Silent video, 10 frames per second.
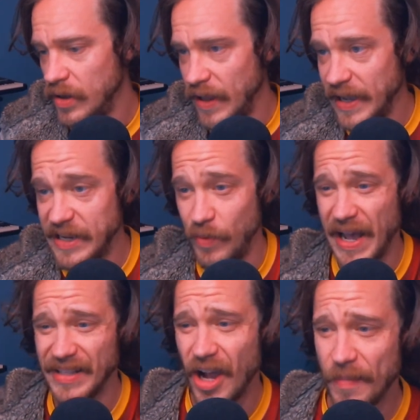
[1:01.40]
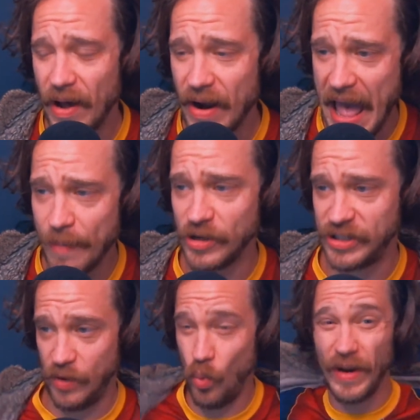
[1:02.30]
Like I said, we got to talk about
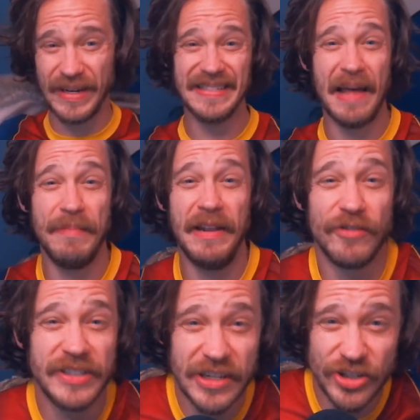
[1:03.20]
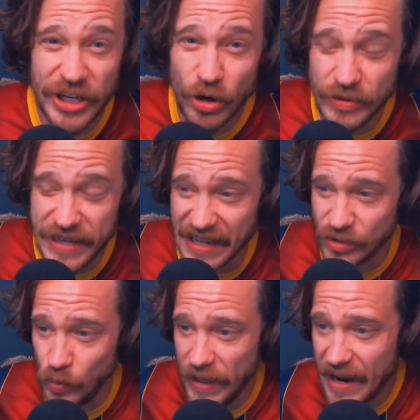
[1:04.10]
Emerson. What does that mean for Serginho
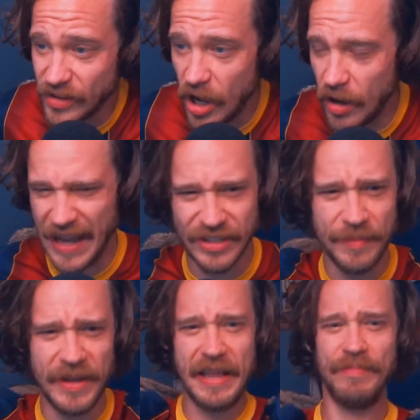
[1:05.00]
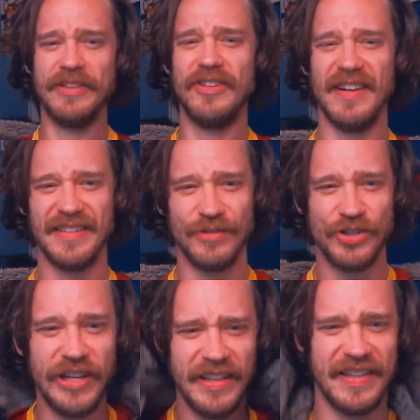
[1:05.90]
Dest? We got to talk. Actually, I'm going to keep this on. It's a little
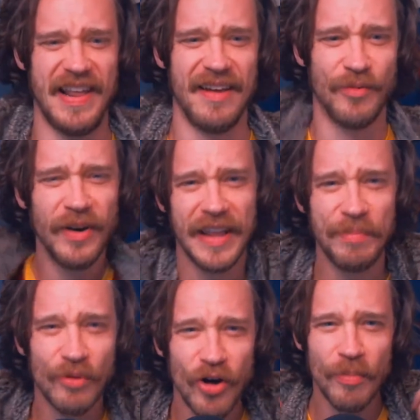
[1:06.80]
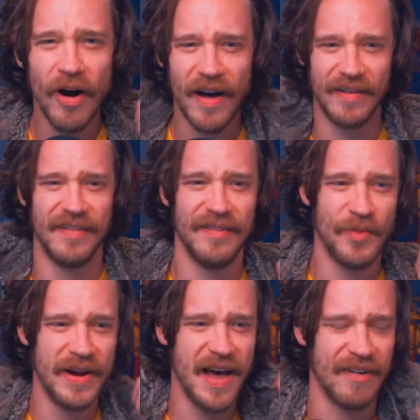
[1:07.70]
chilly today. We're going to keep the robe on.
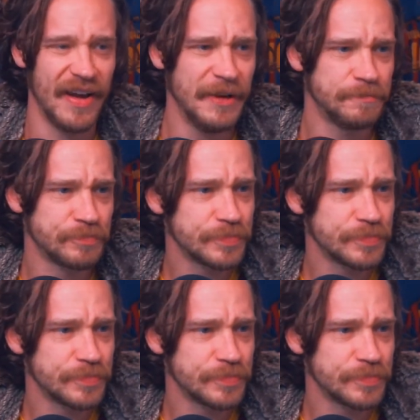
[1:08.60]
Why not, right?